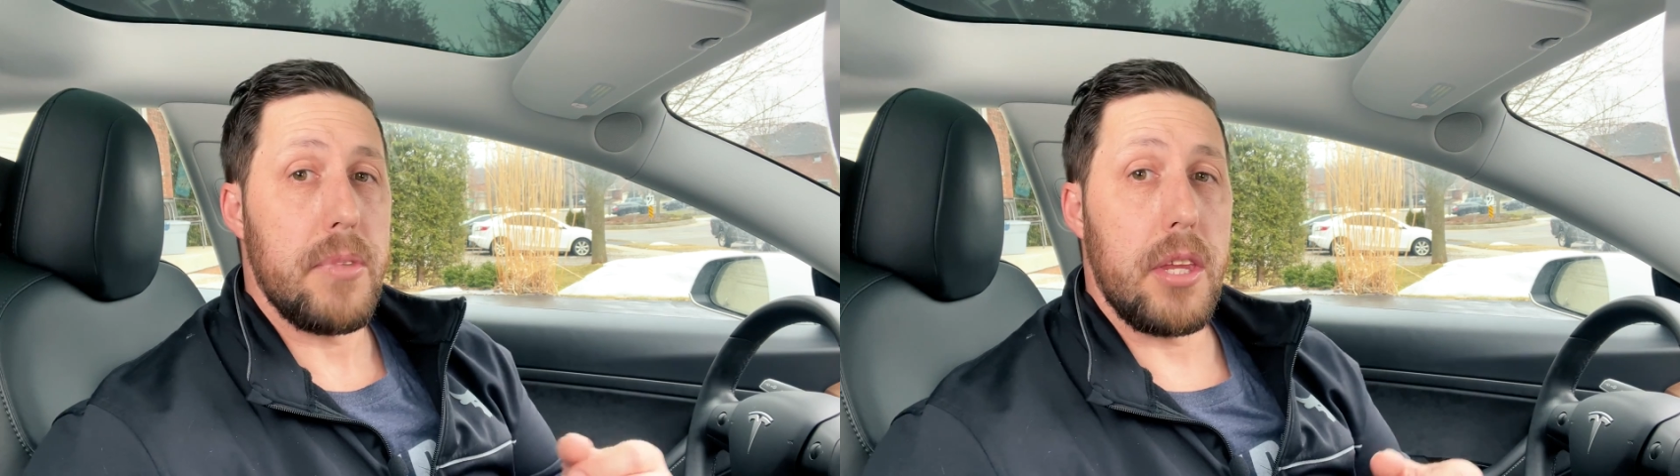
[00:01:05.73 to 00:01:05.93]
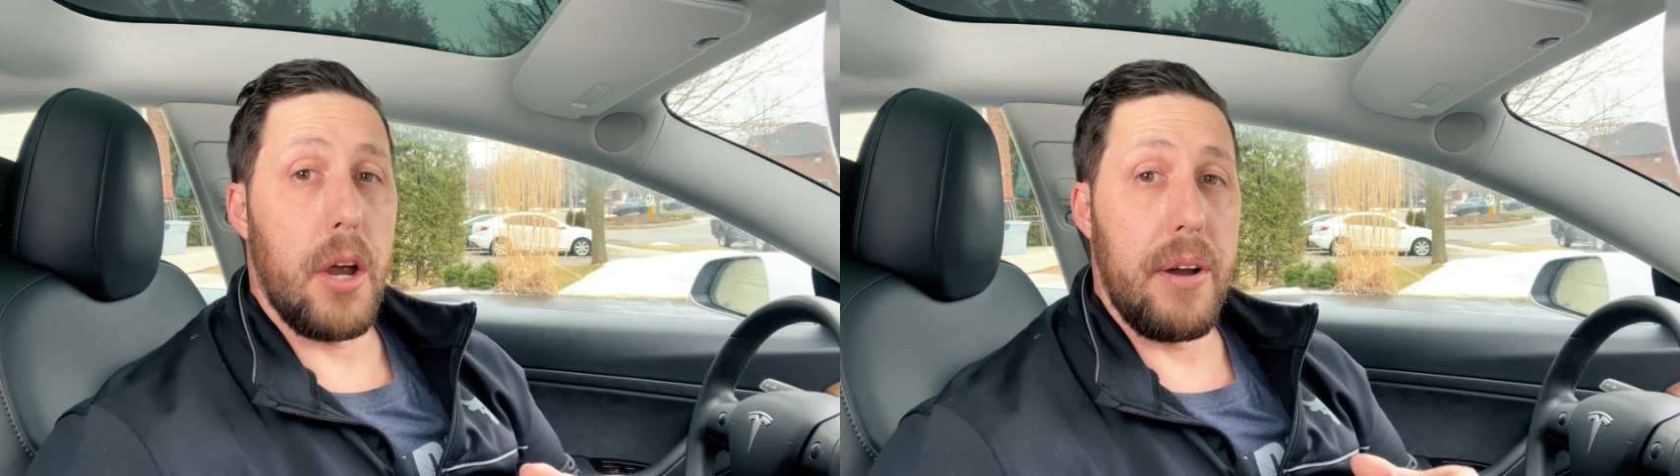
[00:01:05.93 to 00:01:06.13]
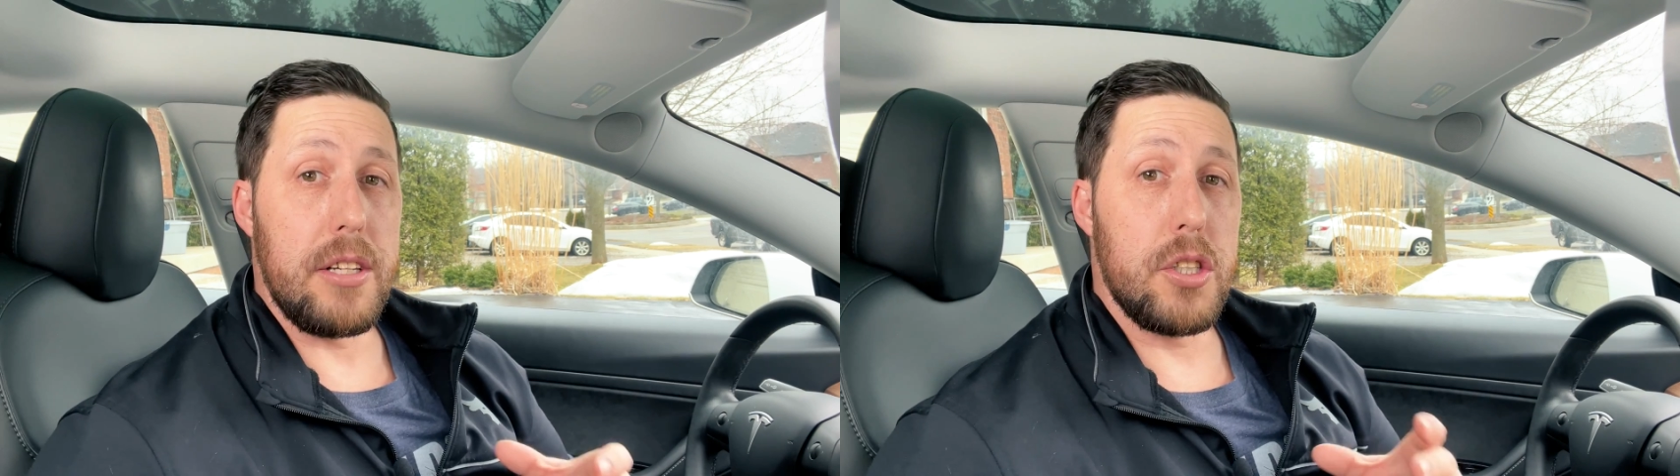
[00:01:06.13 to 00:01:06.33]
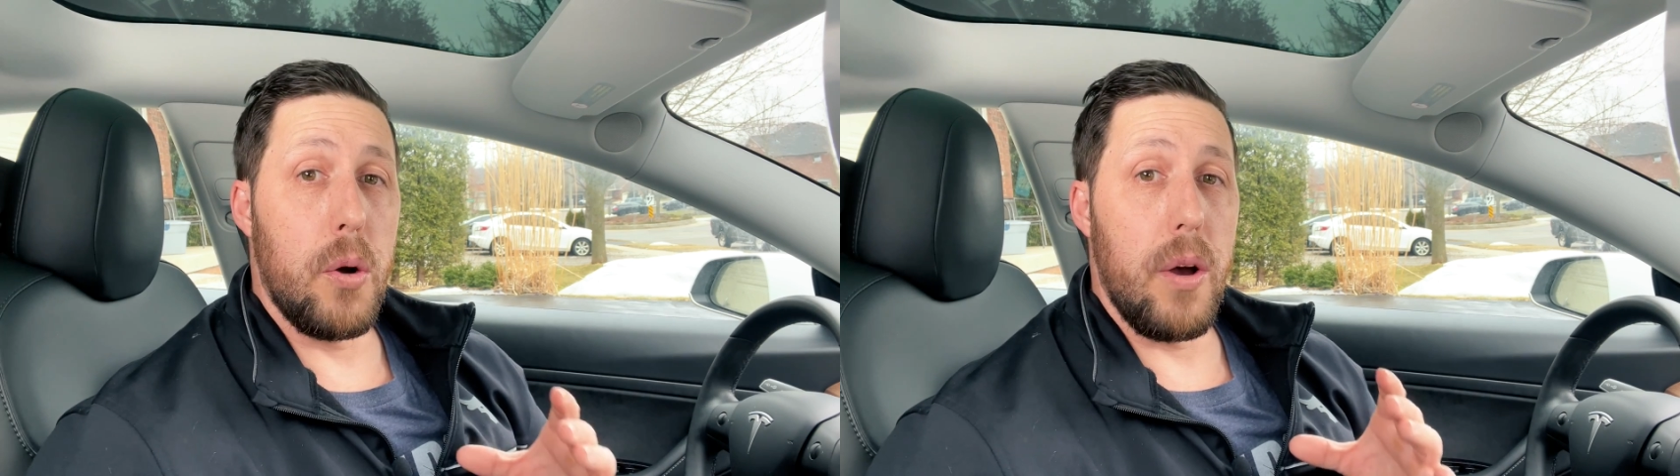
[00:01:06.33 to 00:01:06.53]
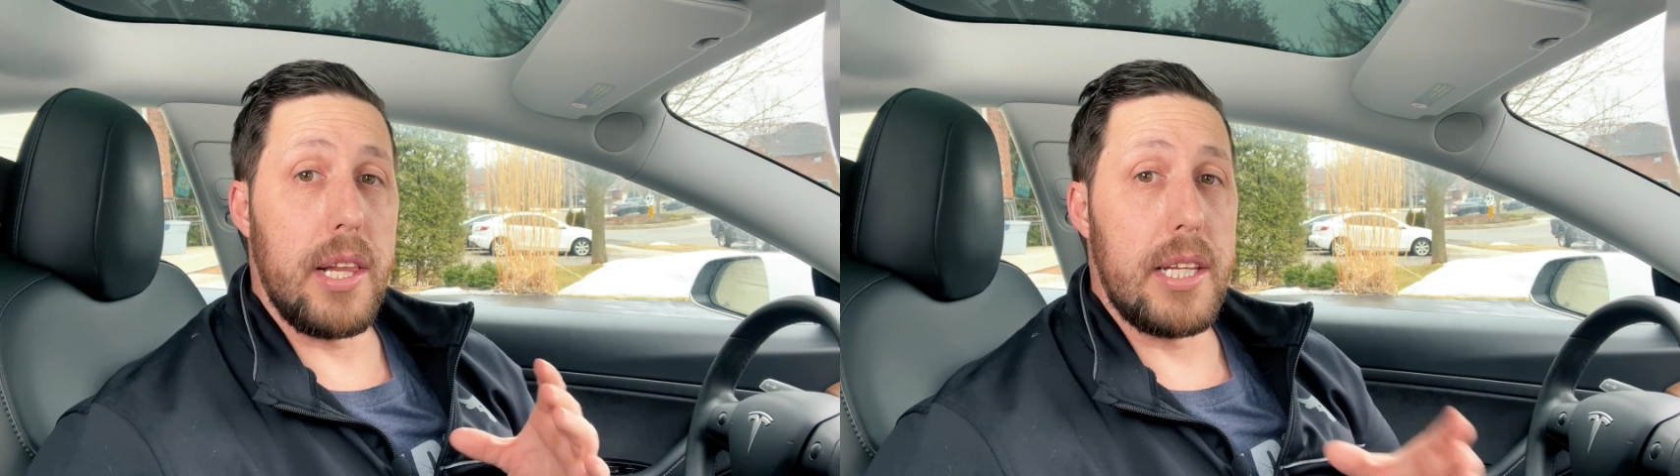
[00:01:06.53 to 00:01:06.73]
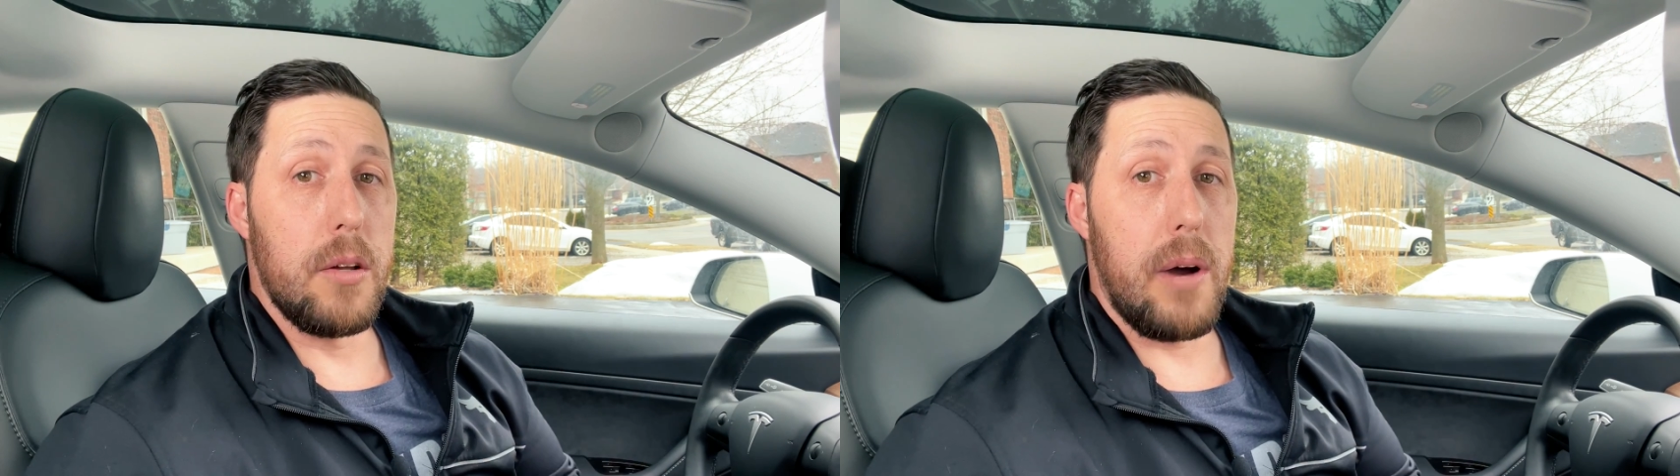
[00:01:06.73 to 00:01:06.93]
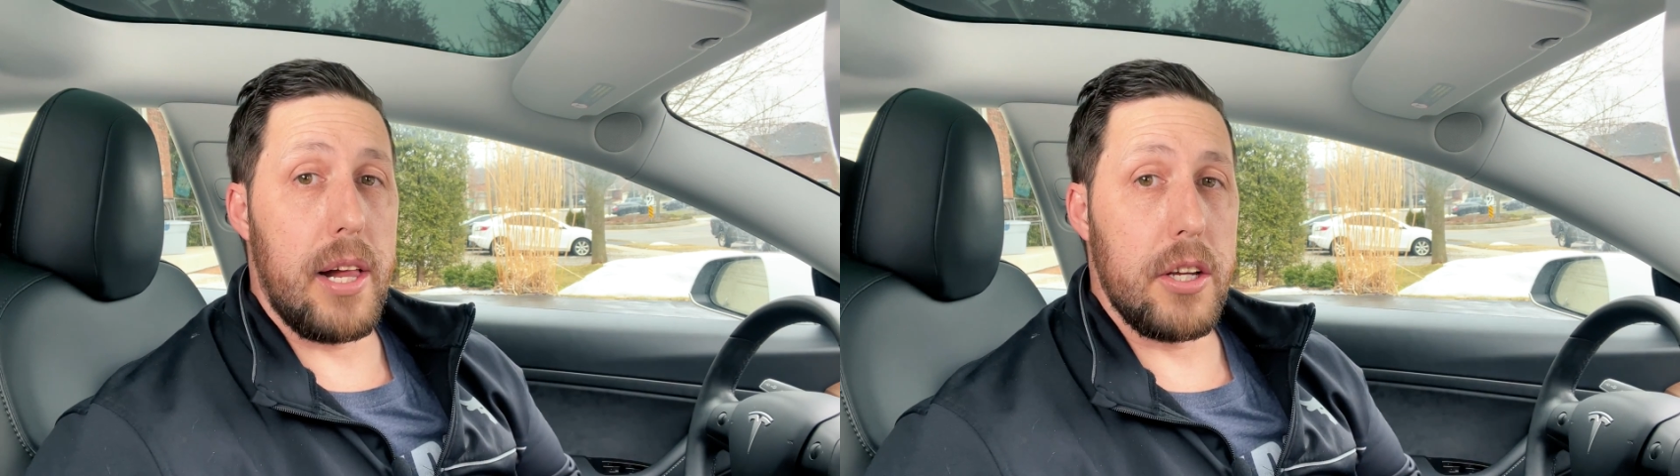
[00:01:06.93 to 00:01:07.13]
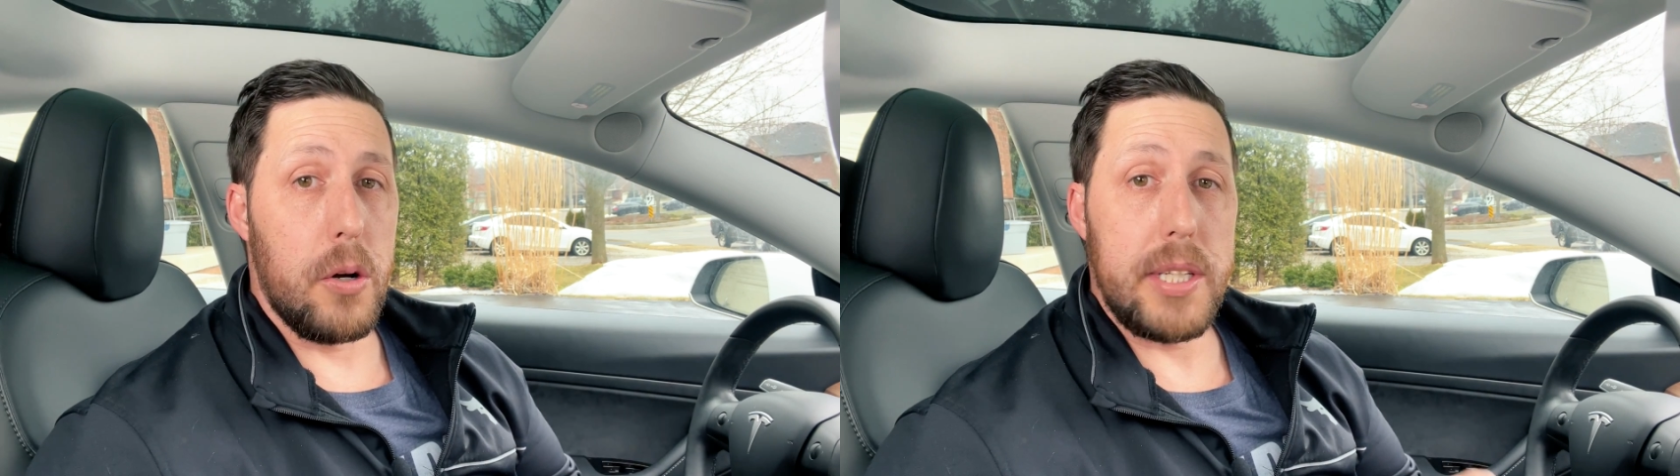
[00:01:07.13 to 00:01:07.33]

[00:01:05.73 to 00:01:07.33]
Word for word: All right, so a little while ago,